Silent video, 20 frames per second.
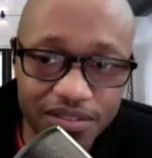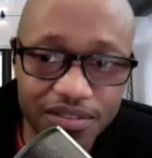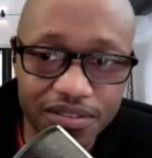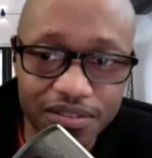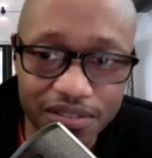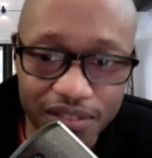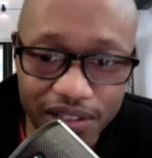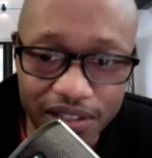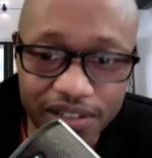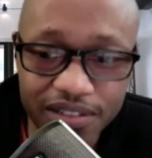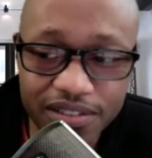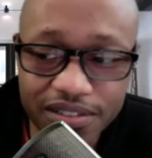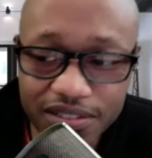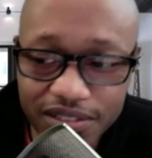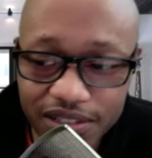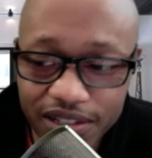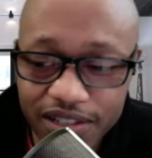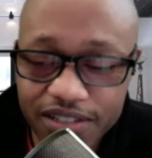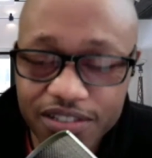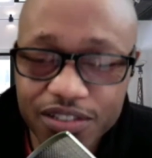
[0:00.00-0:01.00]
Nice.
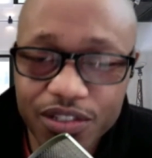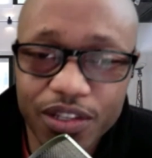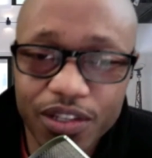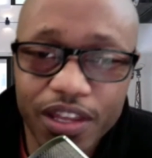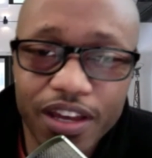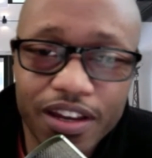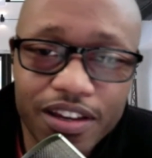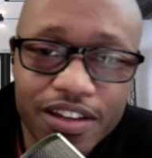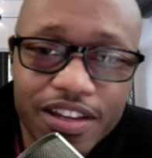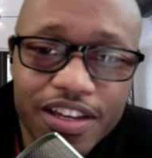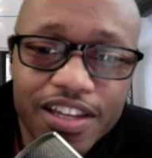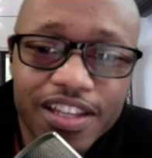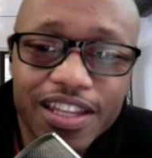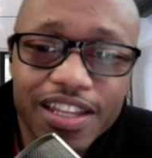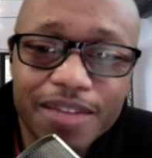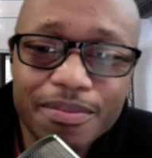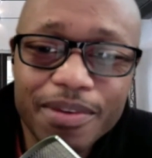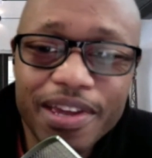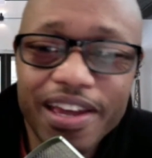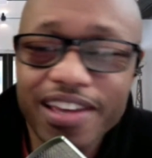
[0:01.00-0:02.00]
Nice. So now
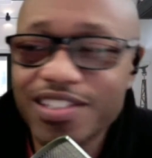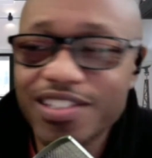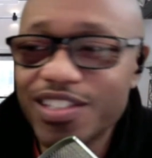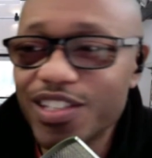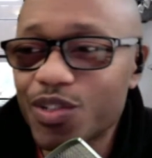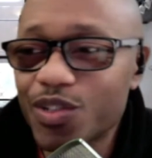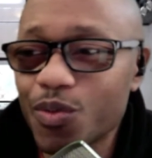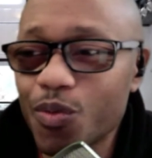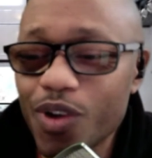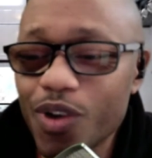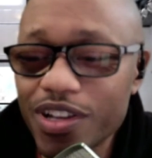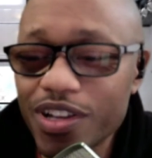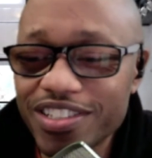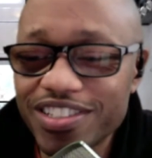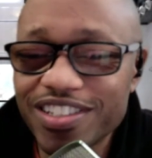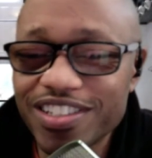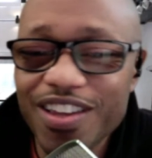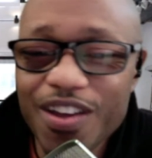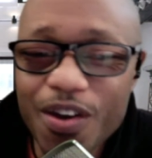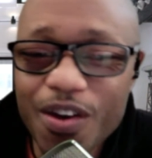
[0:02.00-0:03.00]
let me ask this.
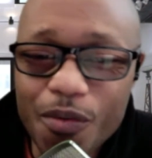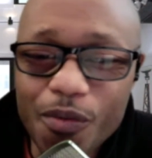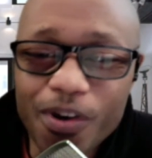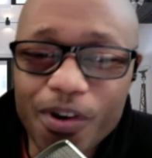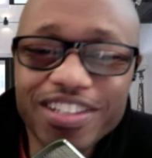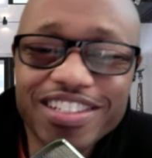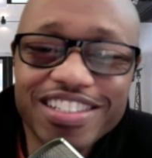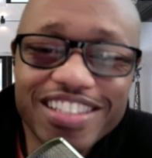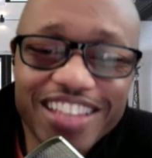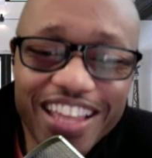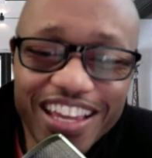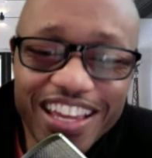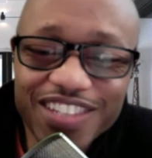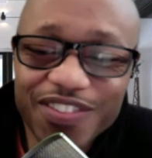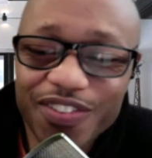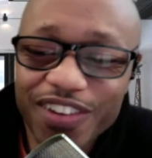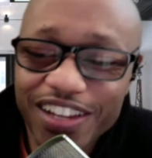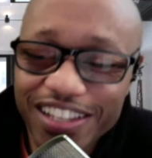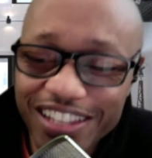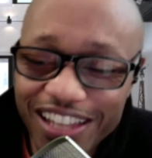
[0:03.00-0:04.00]
What's next
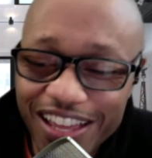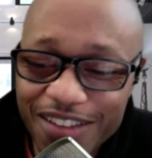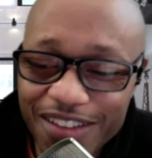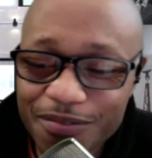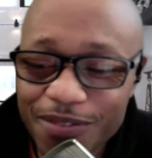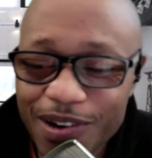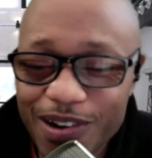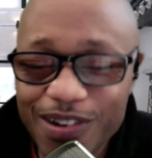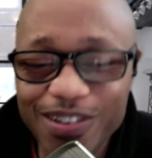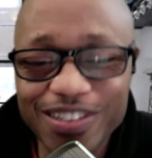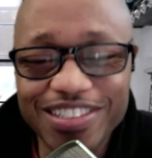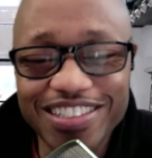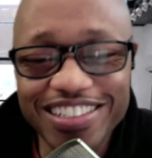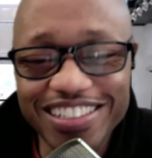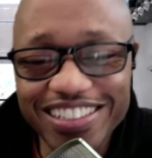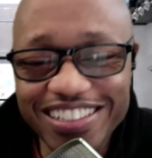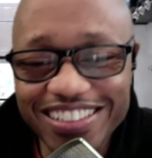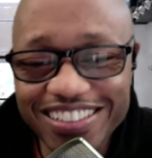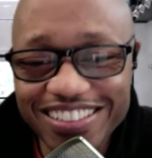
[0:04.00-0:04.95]
for Glen Mosley?